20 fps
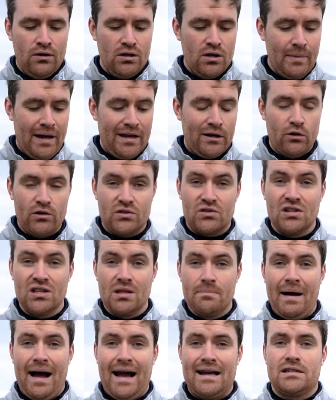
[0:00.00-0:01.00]
You might not see
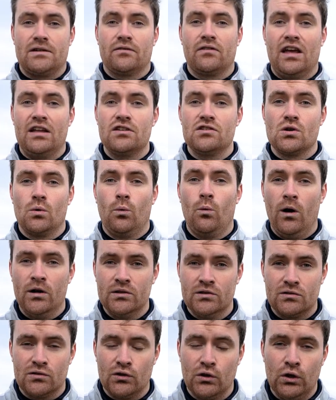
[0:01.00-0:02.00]
the massive gains you
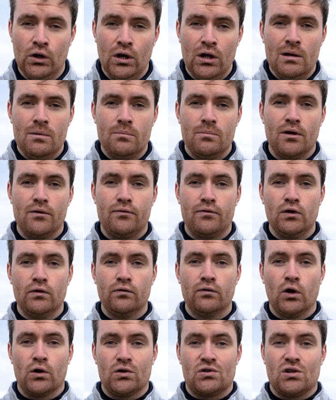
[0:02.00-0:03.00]
want to, but if
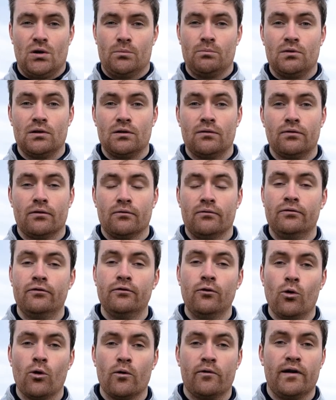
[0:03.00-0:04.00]
you've got something from
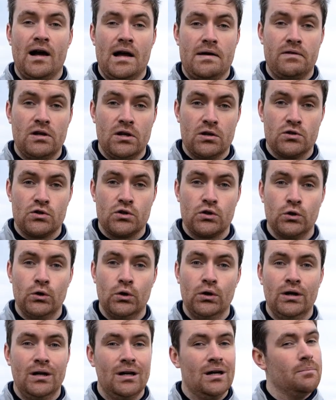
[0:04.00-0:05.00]
4 or 5 years
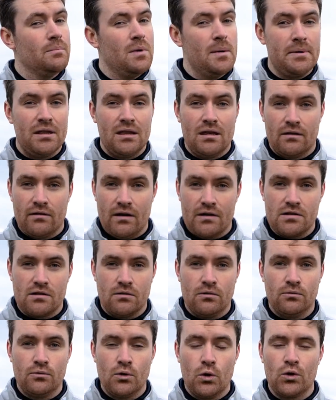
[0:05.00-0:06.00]
ago, maybe the
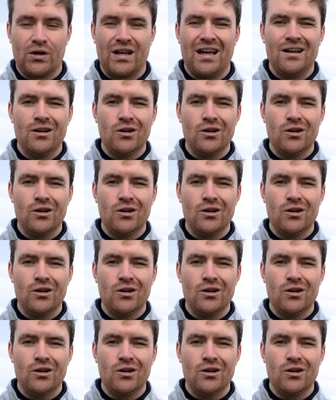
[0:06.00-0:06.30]
original Rogue,